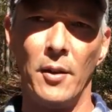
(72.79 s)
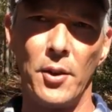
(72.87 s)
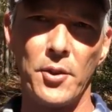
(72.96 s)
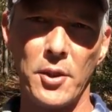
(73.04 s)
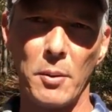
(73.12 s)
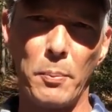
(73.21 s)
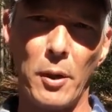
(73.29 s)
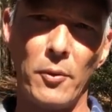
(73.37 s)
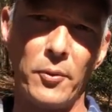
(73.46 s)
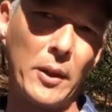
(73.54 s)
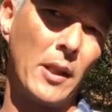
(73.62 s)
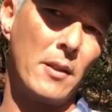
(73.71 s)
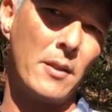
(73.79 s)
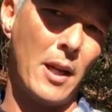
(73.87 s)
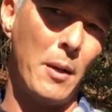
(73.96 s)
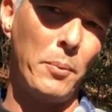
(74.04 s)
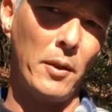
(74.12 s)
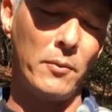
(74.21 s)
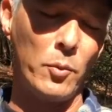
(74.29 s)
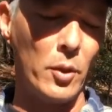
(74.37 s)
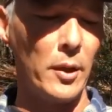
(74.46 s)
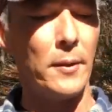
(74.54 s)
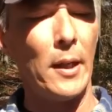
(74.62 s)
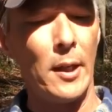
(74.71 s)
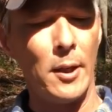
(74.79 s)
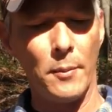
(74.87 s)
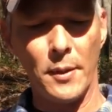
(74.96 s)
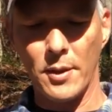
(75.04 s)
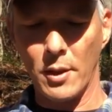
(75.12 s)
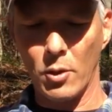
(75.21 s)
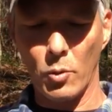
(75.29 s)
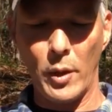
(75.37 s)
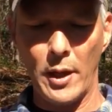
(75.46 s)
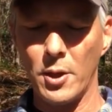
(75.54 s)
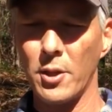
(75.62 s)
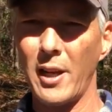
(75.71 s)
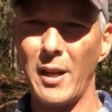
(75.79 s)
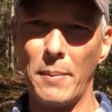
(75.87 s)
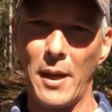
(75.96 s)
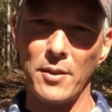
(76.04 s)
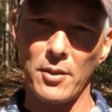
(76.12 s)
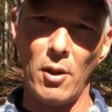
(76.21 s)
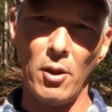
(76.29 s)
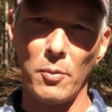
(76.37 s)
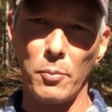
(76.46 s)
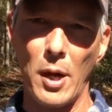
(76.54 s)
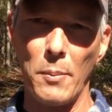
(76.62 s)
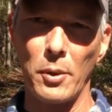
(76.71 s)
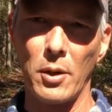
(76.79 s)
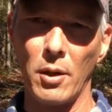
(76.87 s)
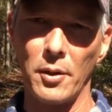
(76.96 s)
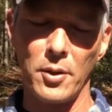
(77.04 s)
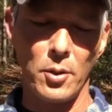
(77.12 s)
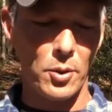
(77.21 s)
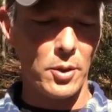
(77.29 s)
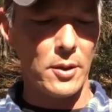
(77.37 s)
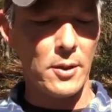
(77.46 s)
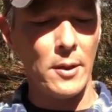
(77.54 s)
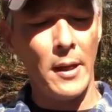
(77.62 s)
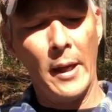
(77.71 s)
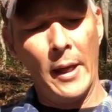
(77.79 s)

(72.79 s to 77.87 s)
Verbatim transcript: This is a perfect example of one. Uh, it's in great shape, has all the proper cartouches.